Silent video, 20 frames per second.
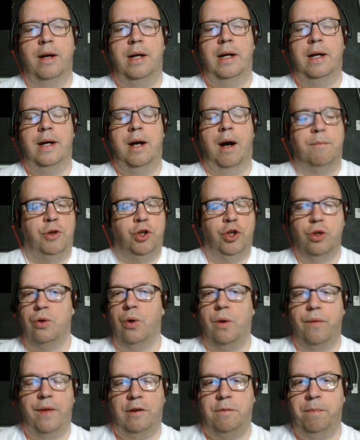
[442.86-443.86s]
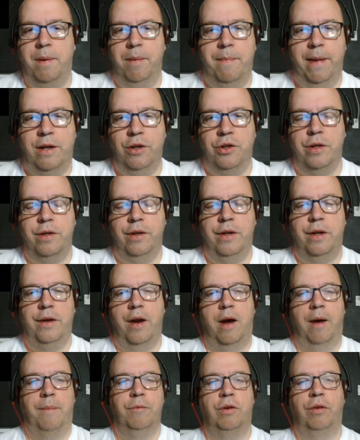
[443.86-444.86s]
I'm sure that's been mentioned
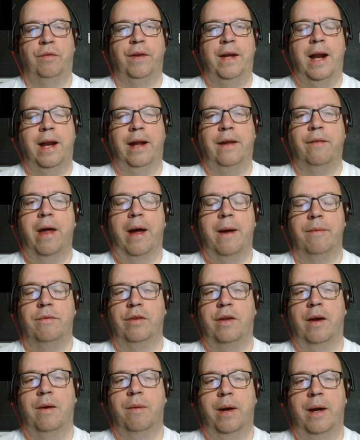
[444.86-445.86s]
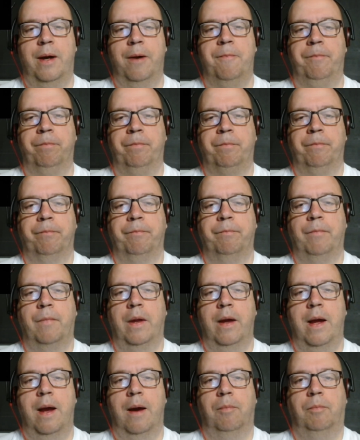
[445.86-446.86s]
and I'm just forgetting that. So,
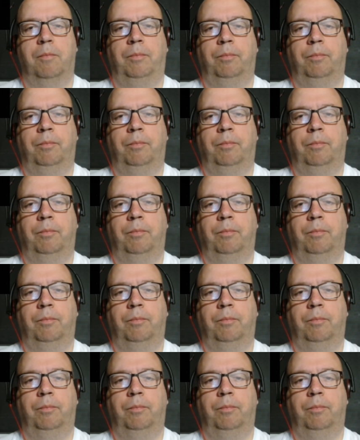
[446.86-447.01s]
yeah.